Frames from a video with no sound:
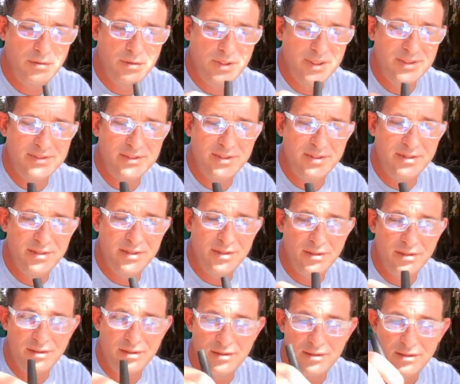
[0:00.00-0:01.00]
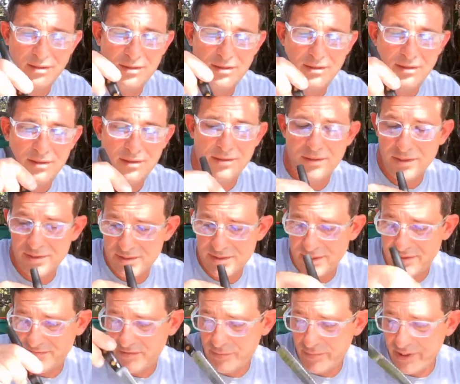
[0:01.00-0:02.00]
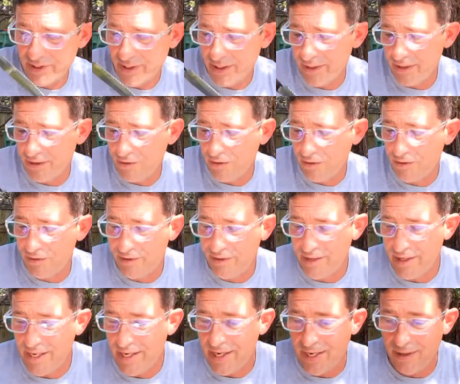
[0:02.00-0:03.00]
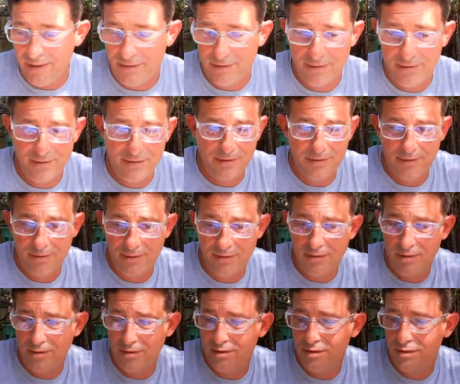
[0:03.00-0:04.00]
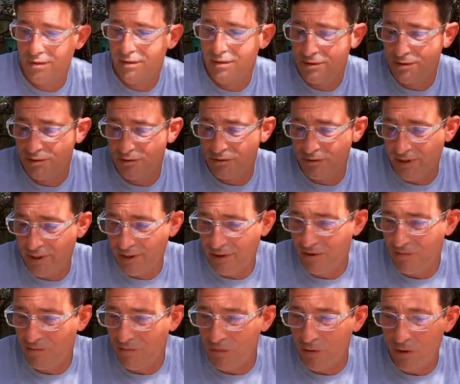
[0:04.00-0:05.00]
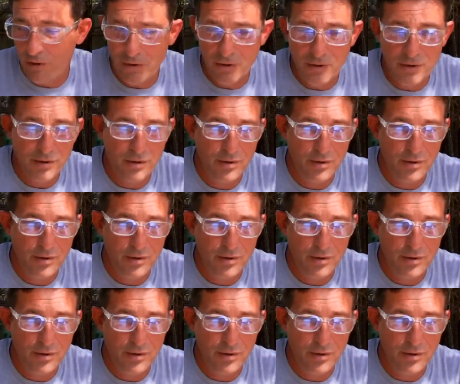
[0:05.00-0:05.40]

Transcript: That's the thing. It doesn't have to be any harder than that to drink enough water.